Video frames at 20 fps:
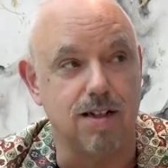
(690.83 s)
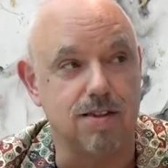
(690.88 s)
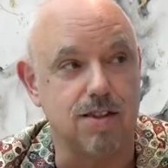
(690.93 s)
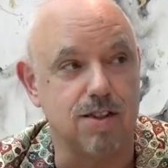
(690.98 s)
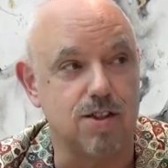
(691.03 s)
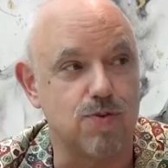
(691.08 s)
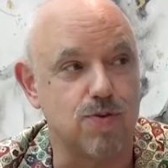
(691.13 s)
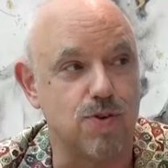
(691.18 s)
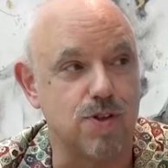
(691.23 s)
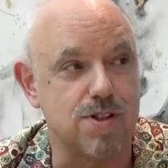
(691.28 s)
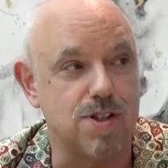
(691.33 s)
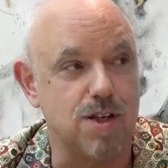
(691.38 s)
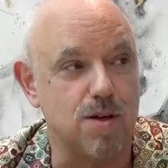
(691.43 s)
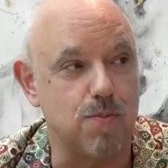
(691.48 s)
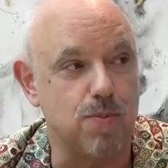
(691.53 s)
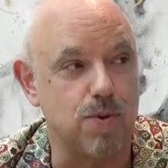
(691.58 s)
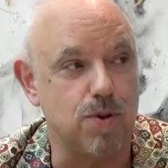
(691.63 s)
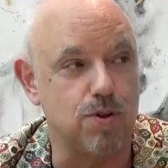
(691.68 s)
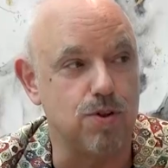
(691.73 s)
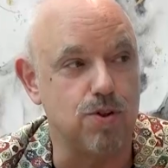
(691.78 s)
There's, for
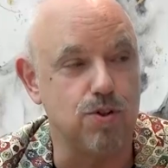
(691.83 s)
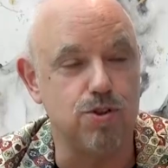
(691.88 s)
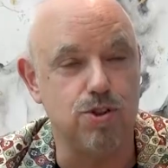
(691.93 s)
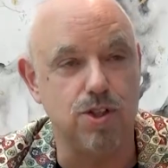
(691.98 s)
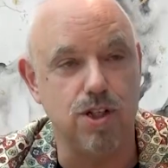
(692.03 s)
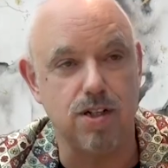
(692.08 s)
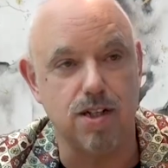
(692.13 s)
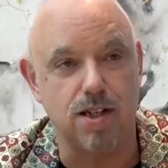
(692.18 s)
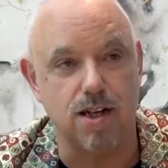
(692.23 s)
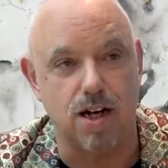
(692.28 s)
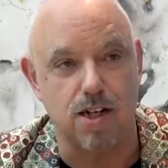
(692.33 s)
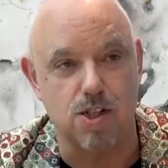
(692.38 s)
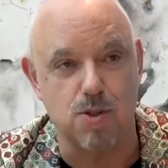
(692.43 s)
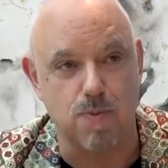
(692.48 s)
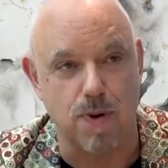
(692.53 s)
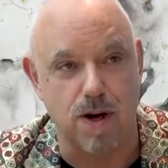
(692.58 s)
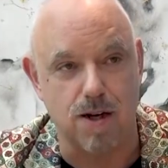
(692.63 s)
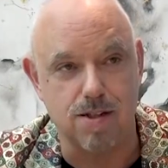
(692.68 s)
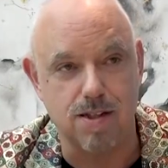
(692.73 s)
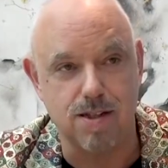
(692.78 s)
example, Eugene
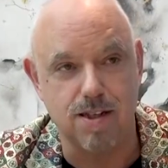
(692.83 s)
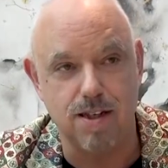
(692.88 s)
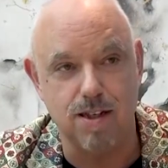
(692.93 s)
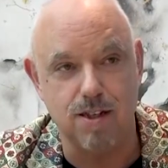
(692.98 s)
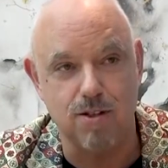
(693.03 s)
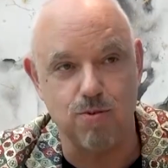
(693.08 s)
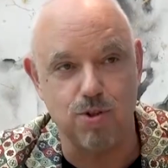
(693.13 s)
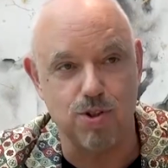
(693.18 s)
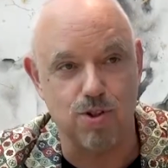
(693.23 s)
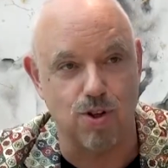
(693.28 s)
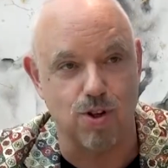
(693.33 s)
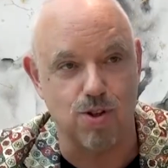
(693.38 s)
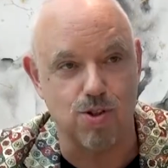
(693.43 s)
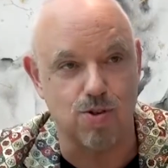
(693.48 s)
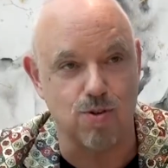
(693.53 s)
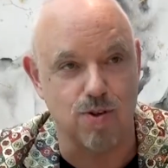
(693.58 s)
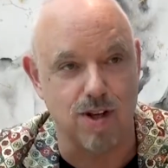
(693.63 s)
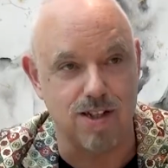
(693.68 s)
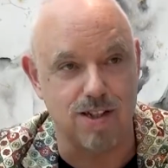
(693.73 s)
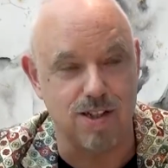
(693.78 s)
Kaspersky, which is
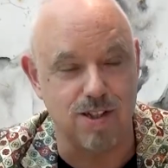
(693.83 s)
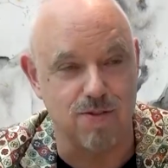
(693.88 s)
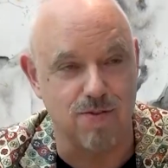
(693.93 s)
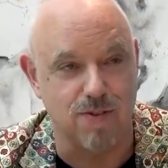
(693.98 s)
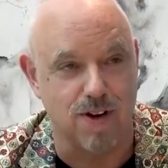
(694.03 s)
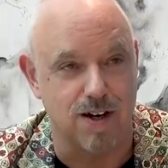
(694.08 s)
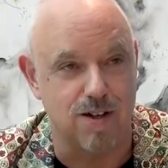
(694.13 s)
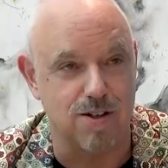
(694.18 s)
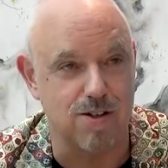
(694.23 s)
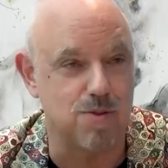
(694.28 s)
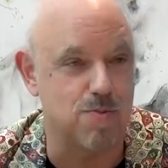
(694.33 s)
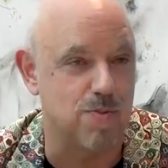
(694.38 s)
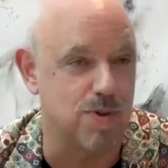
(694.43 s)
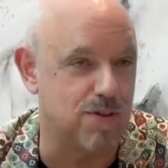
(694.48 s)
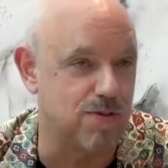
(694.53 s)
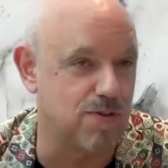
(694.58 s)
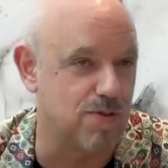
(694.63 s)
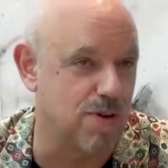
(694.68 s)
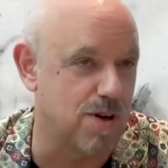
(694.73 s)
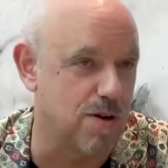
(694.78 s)
also antivirus,
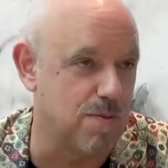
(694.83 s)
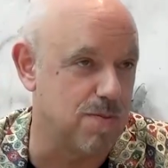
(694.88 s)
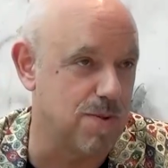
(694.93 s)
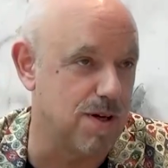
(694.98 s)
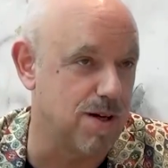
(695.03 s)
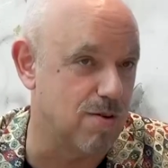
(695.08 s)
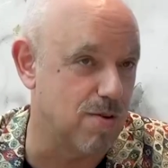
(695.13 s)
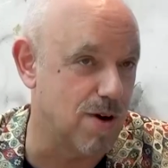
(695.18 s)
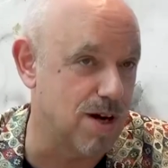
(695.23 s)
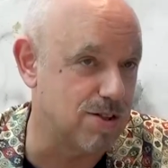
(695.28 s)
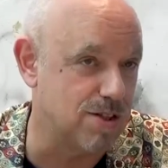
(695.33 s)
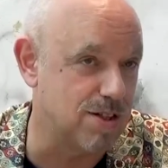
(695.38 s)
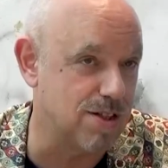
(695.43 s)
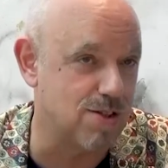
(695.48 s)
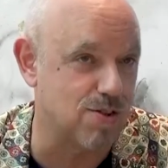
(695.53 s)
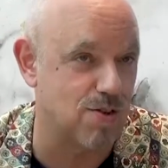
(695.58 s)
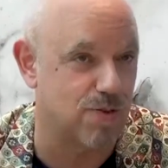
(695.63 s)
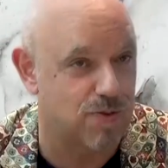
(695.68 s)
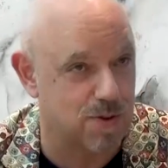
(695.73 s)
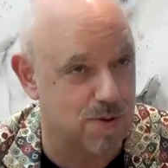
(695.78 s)
but from Russia,
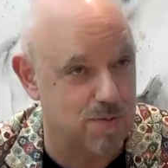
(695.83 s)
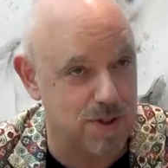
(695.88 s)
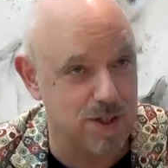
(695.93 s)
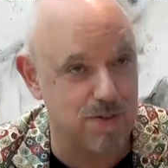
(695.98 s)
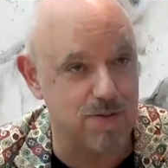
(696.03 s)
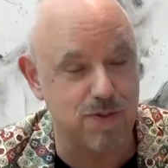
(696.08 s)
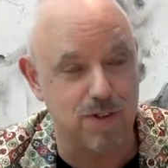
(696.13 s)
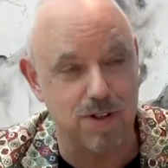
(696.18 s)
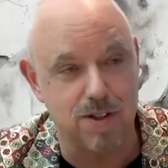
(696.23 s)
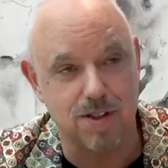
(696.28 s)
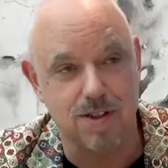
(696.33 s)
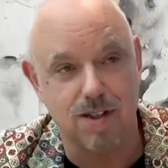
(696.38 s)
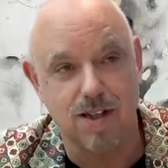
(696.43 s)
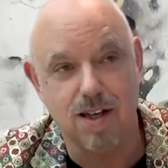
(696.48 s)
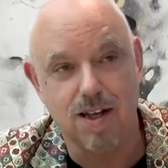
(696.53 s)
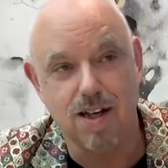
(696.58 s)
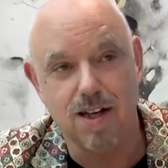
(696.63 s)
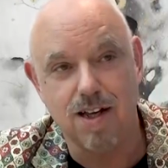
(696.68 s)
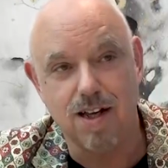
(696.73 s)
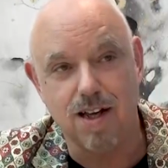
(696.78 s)
so from different
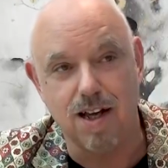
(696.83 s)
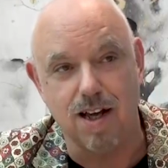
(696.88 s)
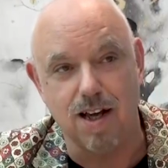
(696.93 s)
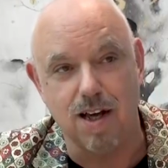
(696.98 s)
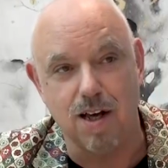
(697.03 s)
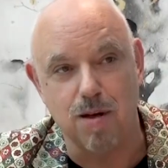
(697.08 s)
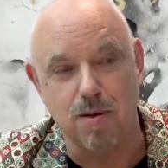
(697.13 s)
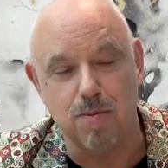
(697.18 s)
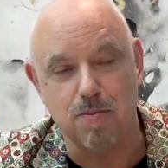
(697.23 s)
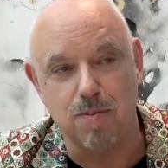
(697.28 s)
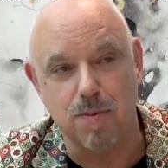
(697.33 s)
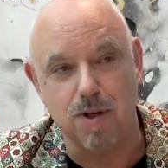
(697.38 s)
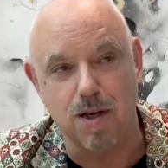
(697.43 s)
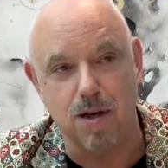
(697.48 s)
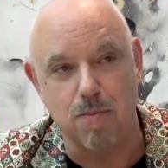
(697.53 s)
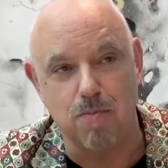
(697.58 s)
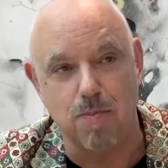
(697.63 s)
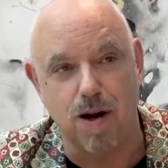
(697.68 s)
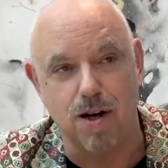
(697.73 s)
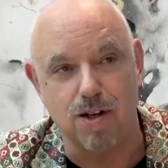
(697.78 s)

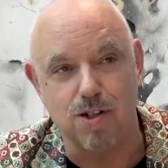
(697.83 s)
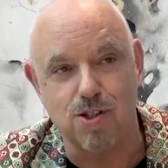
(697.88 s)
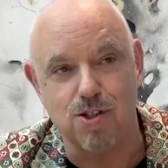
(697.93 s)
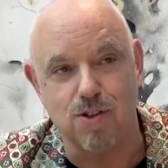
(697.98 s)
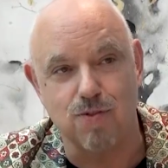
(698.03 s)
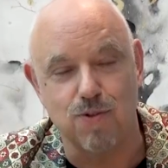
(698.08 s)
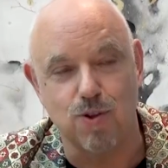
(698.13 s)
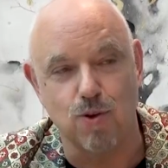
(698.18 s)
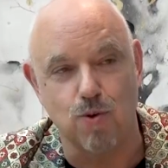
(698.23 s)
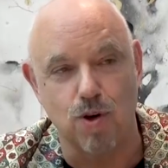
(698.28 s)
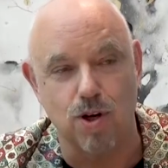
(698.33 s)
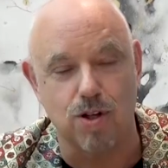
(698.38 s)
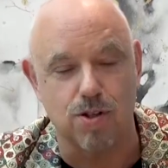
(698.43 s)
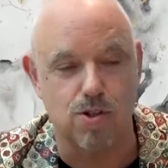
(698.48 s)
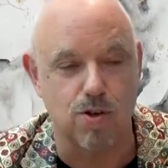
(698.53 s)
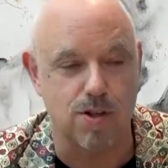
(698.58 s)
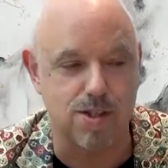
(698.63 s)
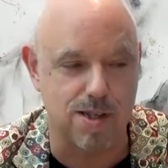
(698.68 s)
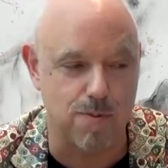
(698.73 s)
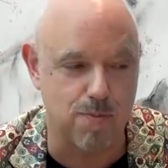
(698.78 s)
parts of the world.
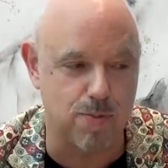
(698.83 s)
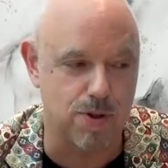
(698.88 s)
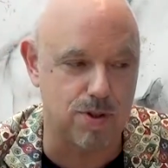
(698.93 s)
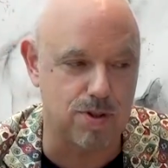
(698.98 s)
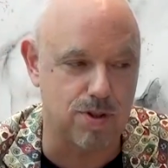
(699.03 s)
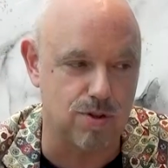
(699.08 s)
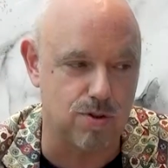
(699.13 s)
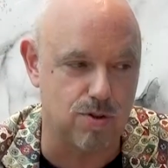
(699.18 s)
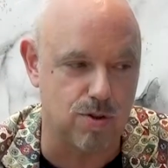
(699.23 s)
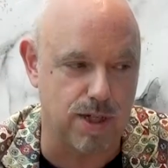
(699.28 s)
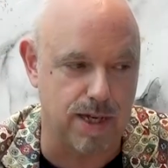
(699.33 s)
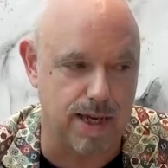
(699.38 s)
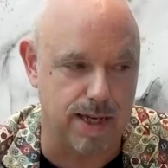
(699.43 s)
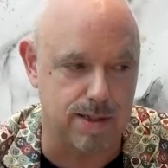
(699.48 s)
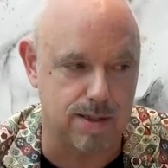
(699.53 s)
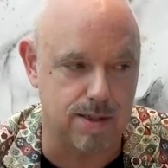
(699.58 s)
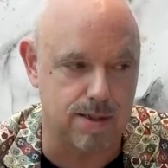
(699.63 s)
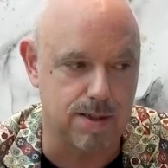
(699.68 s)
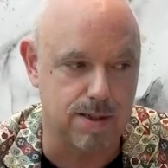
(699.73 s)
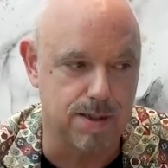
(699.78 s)
So it's important to
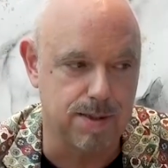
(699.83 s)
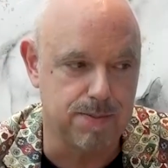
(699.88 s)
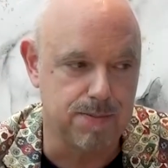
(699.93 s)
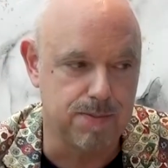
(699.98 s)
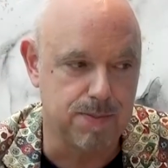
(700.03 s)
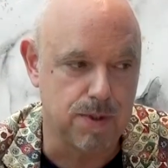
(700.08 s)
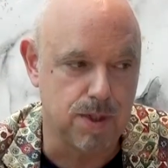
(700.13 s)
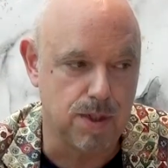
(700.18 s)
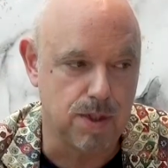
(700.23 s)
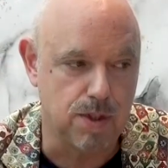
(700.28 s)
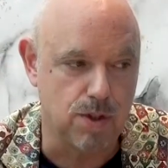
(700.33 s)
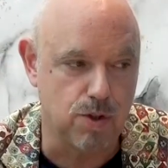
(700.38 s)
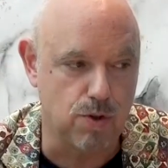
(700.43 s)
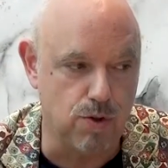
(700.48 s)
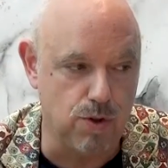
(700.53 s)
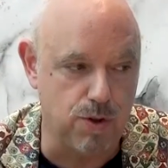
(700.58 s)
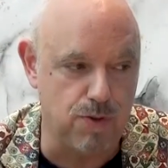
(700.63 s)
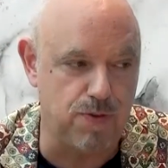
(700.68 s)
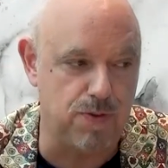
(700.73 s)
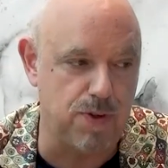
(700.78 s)
get
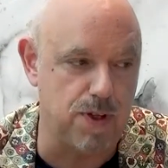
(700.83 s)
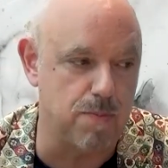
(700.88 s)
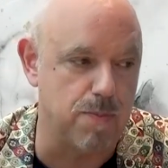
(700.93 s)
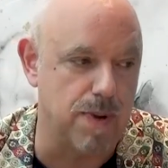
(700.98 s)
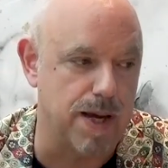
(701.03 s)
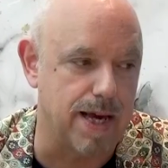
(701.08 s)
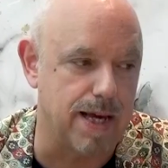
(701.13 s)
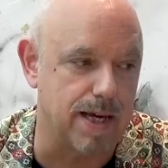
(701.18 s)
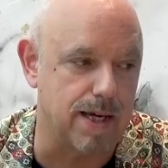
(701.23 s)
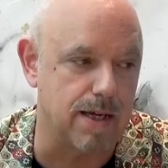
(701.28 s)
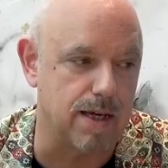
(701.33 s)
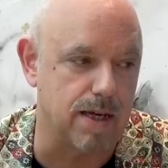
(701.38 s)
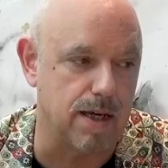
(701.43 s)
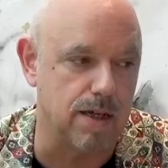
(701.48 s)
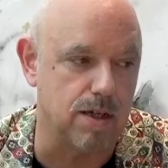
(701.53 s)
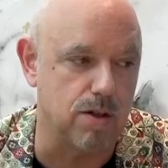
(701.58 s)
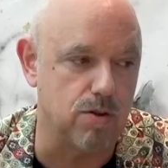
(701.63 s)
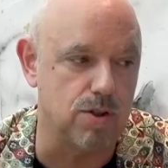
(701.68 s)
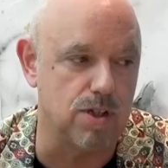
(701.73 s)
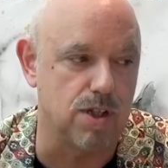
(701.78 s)
good feedback
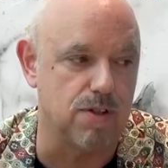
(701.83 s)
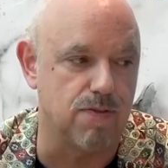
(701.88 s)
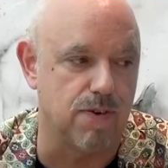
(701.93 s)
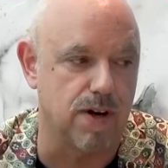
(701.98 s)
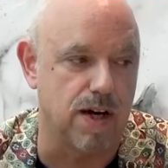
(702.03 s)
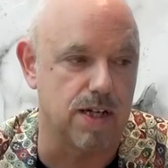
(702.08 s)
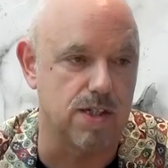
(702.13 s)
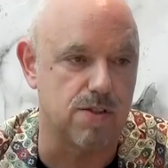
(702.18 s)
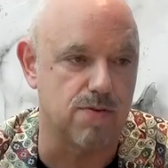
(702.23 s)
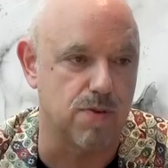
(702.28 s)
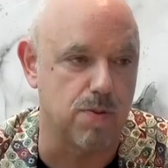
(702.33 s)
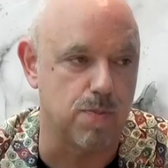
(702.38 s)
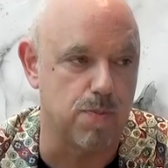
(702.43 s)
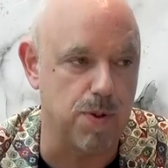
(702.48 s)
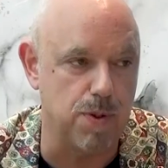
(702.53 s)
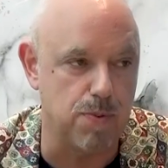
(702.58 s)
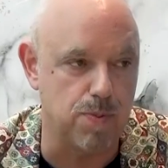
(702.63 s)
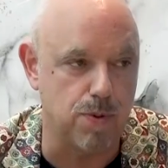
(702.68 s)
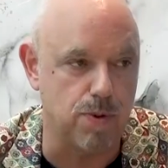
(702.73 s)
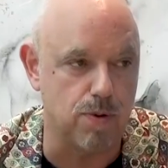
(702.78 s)
and good advice from
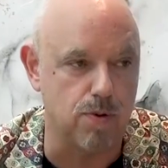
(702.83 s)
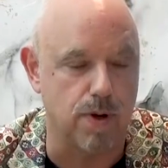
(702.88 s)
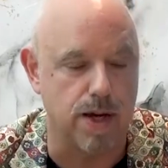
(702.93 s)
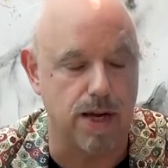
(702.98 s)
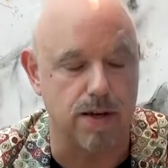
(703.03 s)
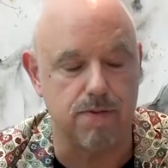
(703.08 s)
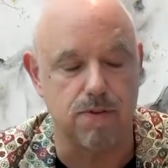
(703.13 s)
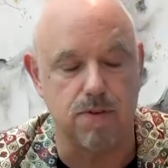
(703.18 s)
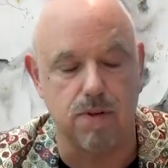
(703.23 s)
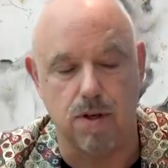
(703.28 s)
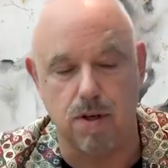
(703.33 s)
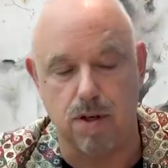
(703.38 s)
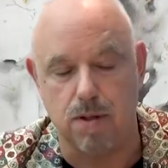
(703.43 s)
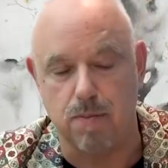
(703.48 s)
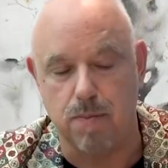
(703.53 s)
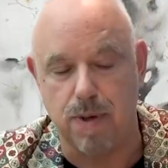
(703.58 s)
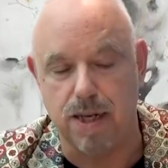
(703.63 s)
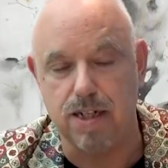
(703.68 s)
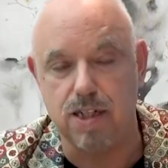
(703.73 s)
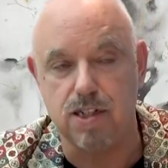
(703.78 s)
people who have
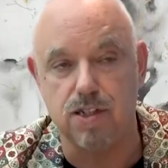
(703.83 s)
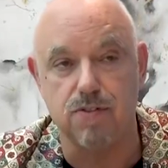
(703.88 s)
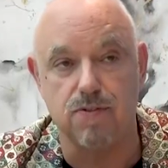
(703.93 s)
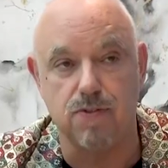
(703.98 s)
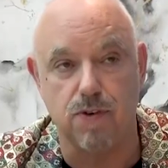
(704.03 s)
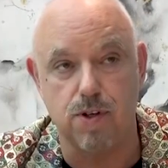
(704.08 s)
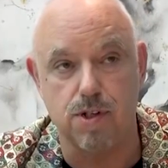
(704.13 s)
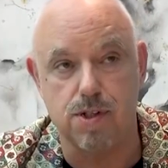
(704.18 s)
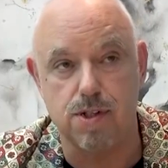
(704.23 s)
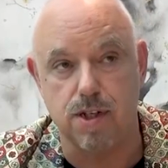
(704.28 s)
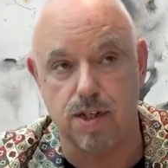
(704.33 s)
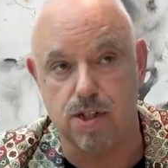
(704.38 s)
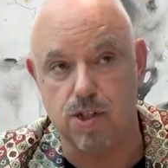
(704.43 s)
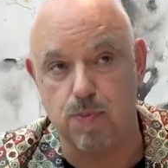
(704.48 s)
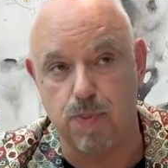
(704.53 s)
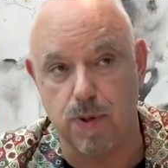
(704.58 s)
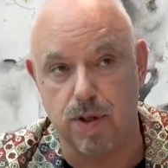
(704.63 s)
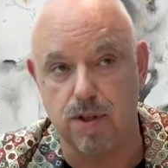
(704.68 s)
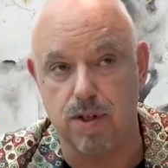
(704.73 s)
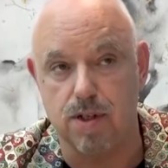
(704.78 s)
many diverse
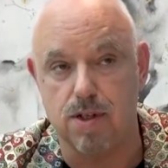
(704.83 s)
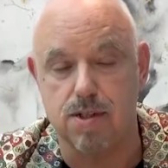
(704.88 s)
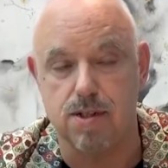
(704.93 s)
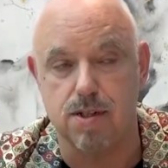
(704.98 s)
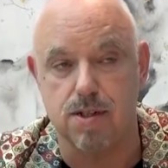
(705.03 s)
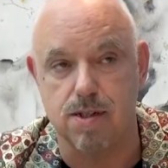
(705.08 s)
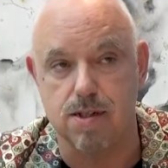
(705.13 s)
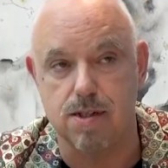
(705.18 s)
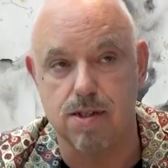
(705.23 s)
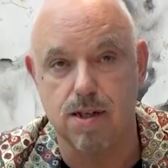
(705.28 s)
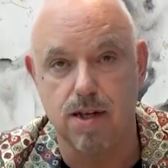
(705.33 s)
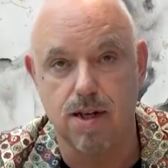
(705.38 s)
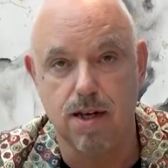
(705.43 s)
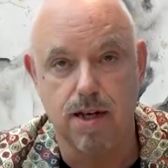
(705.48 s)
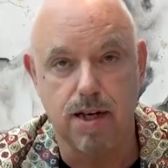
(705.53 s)
experiences.